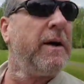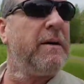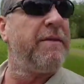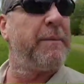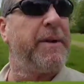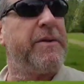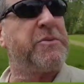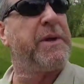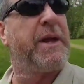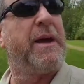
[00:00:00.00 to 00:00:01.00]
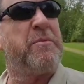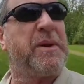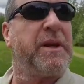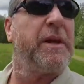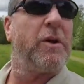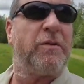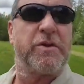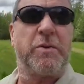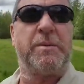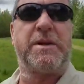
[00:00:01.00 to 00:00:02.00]
family here this weekend, have a picnic and go for a
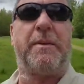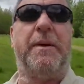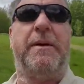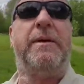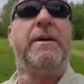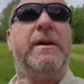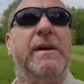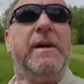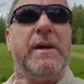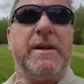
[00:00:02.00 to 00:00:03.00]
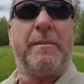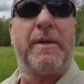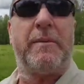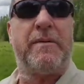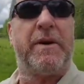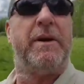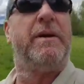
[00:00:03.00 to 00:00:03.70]
swim or something down by the river.